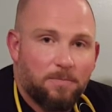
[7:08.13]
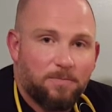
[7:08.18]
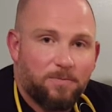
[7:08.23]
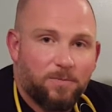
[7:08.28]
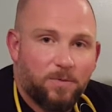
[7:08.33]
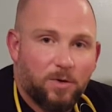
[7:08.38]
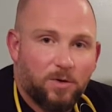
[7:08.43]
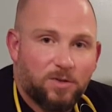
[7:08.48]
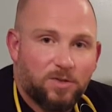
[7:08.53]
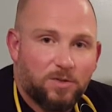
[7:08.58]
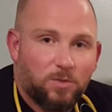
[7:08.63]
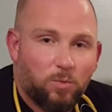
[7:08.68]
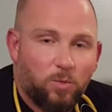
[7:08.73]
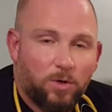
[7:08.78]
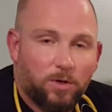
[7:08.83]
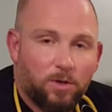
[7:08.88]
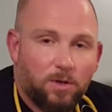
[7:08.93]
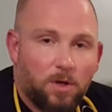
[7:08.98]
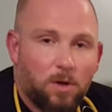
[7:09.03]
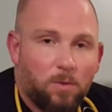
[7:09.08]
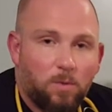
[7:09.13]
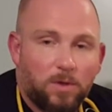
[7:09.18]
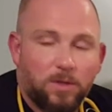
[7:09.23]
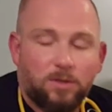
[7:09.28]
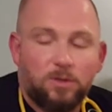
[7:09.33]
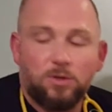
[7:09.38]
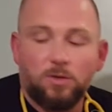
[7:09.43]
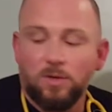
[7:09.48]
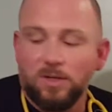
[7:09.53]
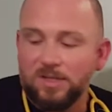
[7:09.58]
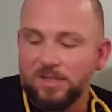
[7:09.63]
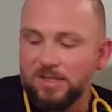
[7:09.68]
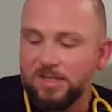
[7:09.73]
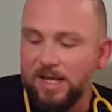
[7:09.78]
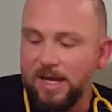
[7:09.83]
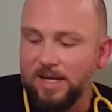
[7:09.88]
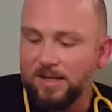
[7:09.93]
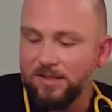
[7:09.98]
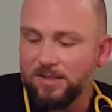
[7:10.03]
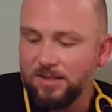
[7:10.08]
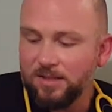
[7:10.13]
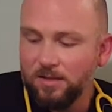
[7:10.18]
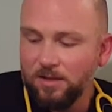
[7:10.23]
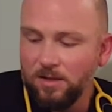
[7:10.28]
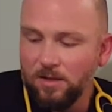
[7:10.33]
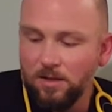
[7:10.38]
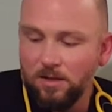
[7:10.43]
First, we're going to assess